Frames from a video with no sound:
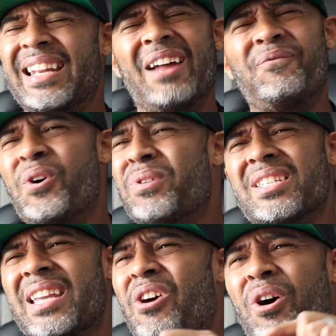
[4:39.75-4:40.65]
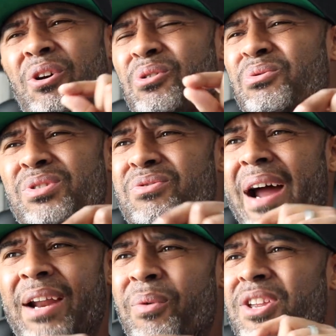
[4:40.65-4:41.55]
not focusing on who's
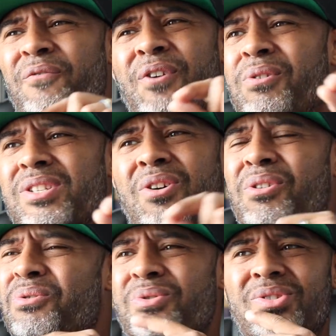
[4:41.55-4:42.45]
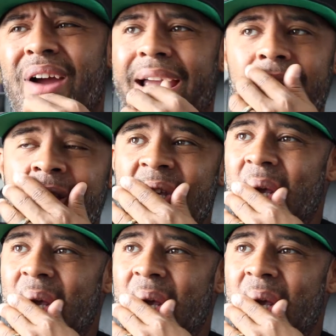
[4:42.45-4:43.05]
right. When you focus on who's right,